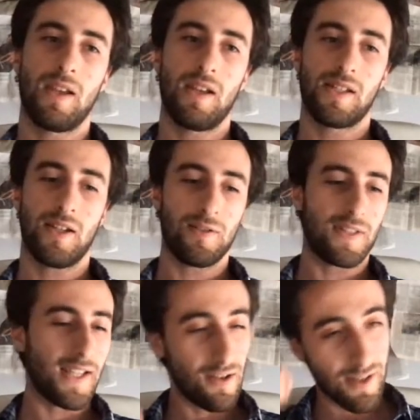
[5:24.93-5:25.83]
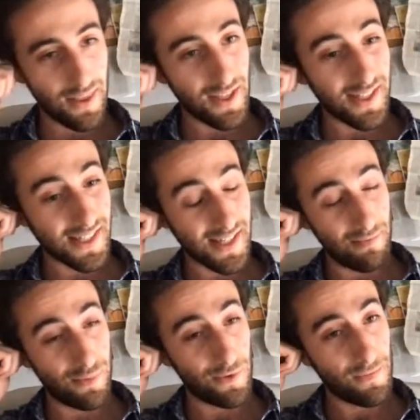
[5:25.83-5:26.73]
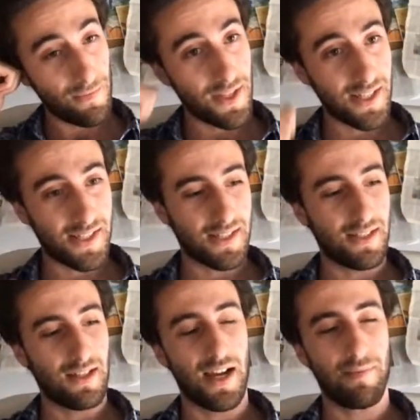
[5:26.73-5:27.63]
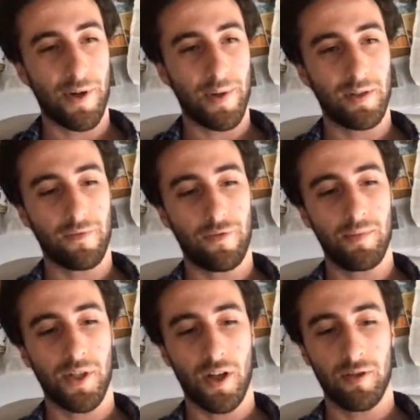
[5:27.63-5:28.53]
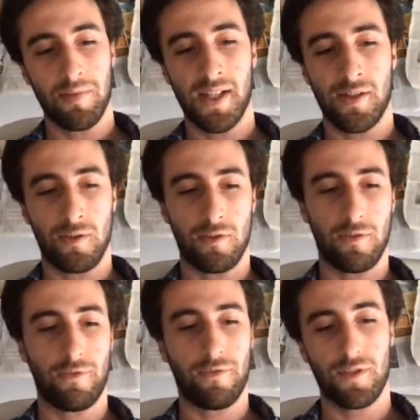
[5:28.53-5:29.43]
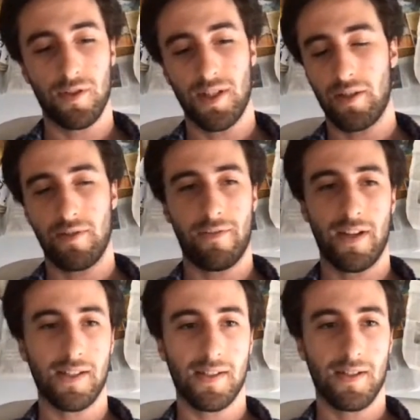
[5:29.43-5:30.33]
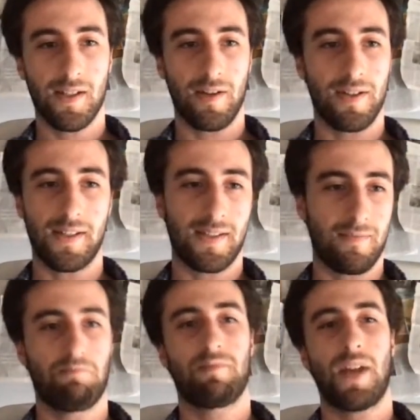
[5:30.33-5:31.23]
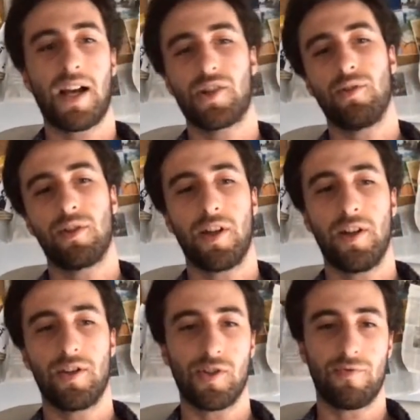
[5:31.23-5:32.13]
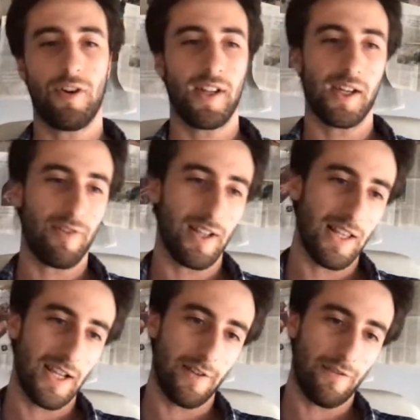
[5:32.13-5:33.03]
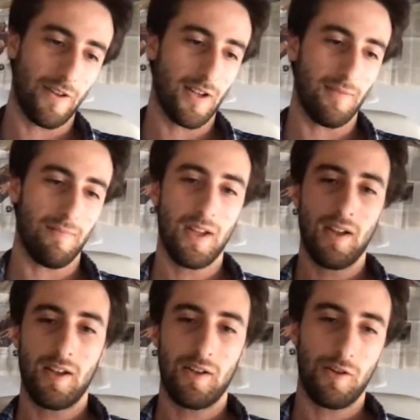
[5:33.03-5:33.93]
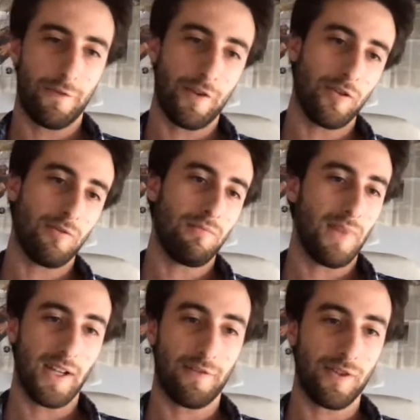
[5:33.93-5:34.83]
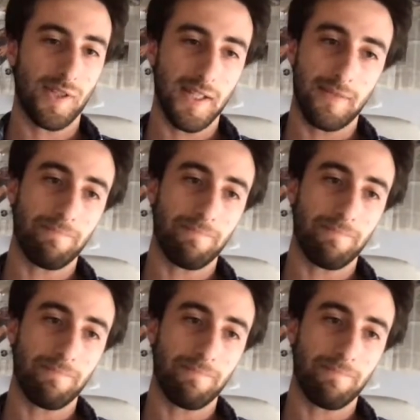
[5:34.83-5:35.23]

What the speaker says: So take a look at this example. This I borrowed from the code base of TornadoFX. So it's actual code just running in real life. A lot of you might have used it.